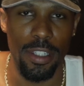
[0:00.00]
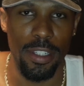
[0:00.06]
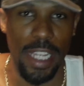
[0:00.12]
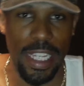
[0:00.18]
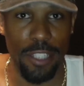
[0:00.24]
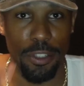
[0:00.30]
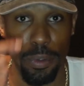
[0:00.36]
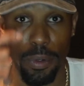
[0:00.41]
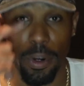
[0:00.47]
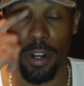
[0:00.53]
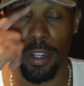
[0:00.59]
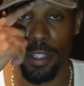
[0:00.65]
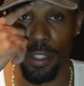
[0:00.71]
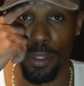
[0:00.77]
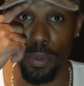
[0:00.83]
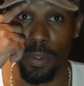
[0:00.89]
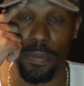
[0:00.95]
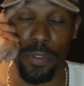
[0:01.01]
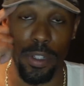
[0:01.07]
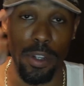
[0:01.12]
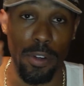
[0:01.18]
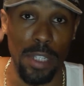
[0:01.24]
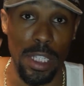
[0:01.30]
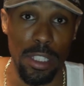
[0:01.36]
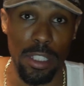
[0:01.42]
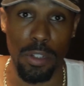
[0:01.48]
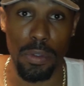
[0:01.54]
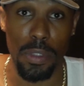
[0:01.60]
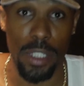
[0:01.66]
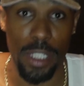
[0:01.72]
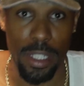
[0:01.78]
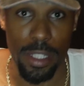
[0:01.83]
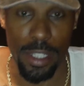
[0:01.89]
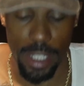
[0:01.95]
And you are too if you don't get your
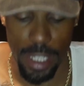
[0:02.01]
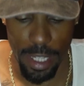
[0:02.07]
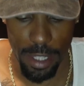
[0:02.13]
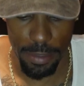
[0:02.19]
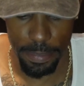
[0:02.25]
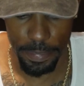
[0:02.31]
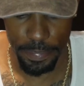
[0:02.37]
shit together.